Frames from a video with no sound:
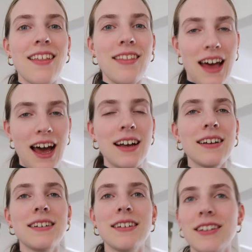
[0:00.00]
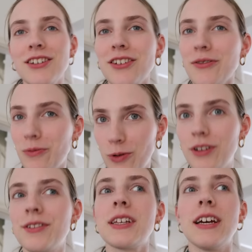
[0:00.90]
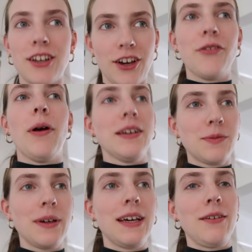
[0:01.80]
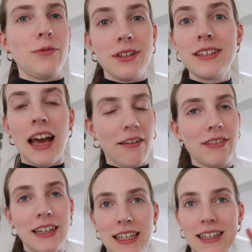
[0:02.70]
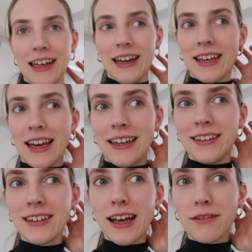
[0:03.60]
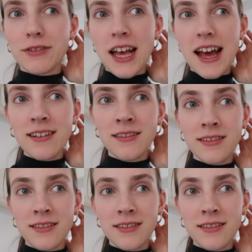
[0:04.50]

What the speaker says: That was a good recipe, would definitely eat that again. Out of 10?